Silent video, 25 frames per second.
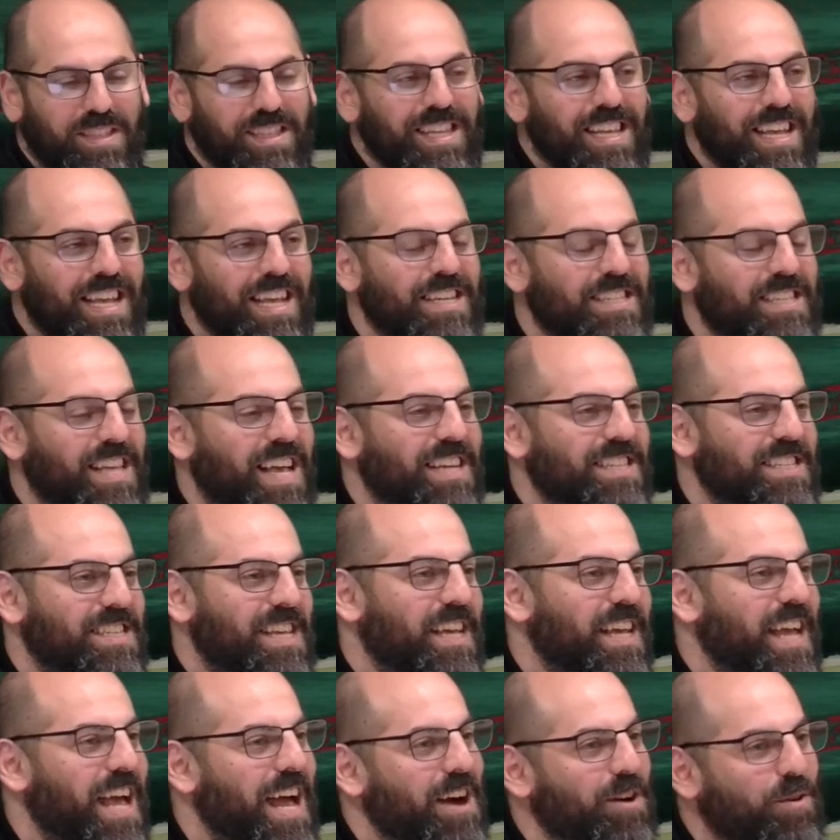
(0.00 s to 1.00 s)
He's
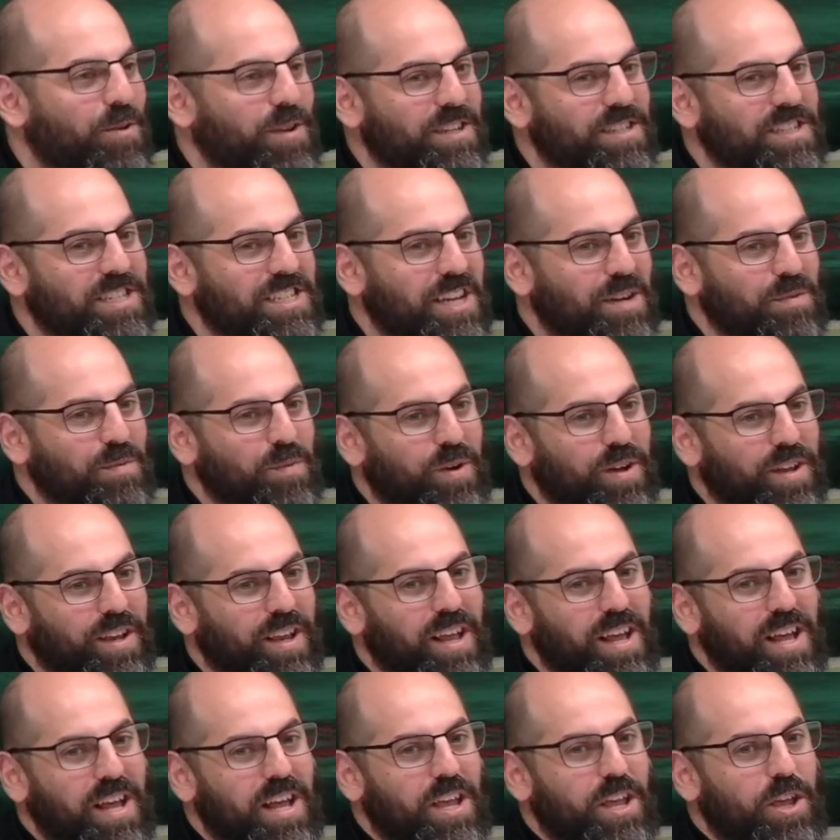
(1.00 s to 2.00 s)
asking, how can someone,
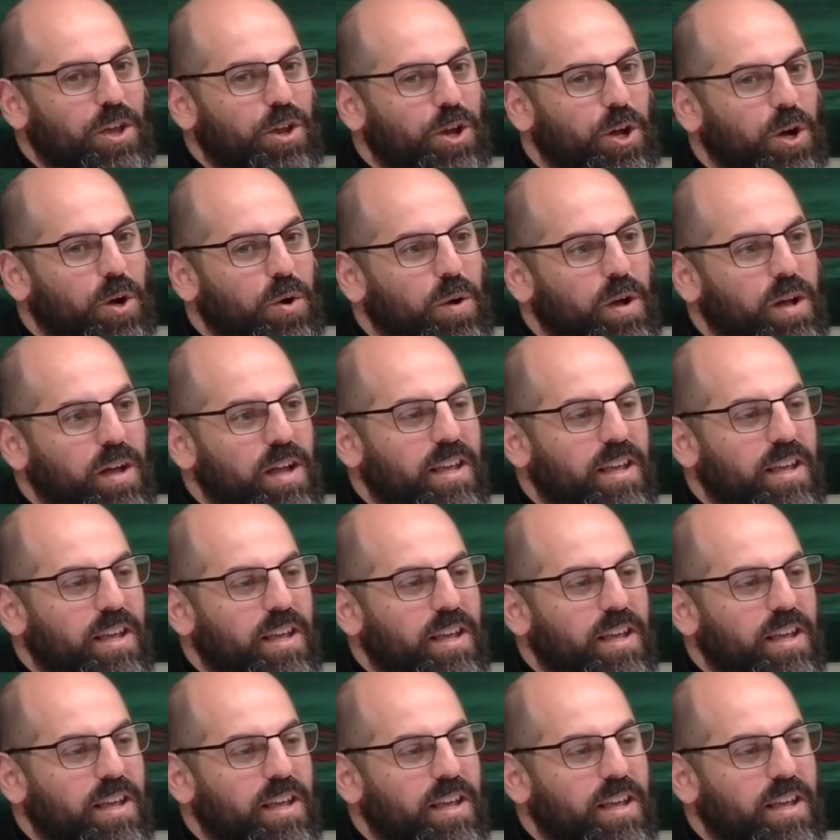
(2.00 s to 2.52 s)
you know,